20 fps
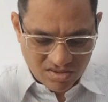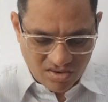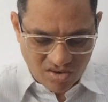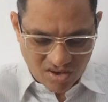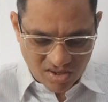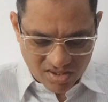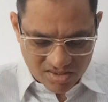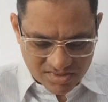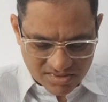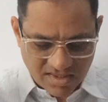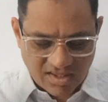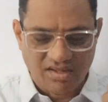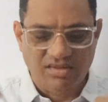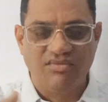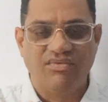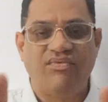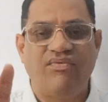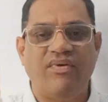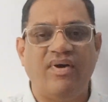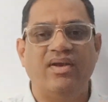God has
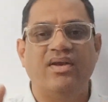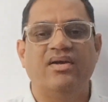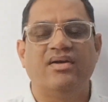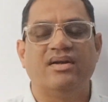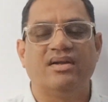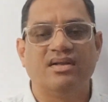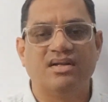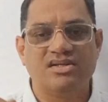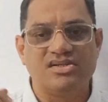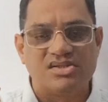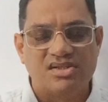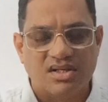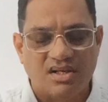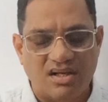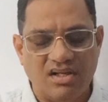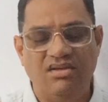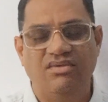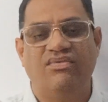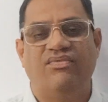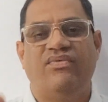infinite energy,
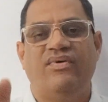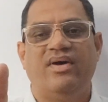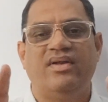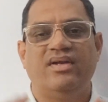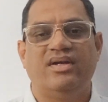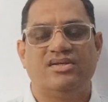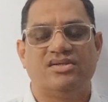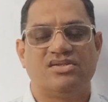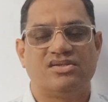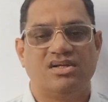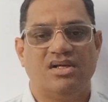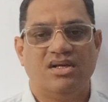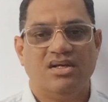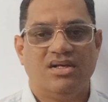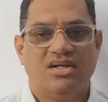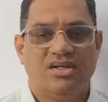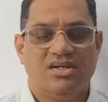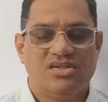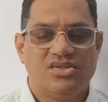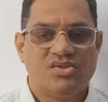infinite
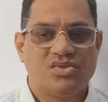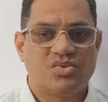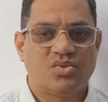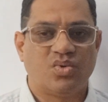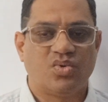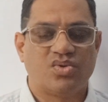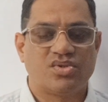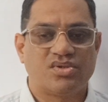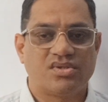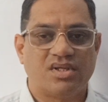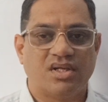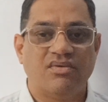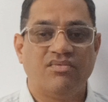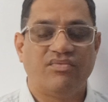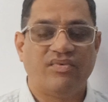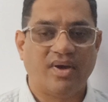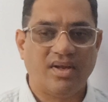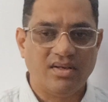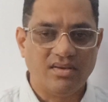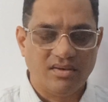source.
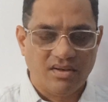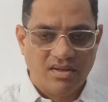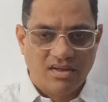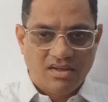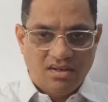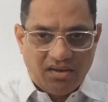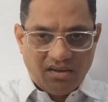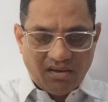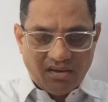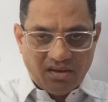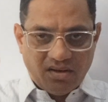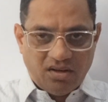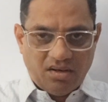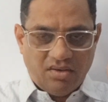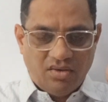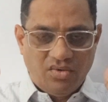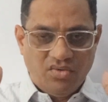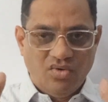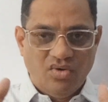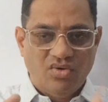And when
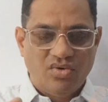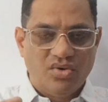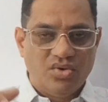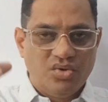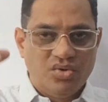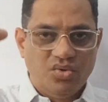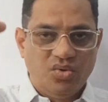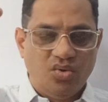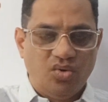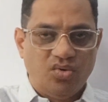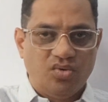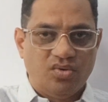it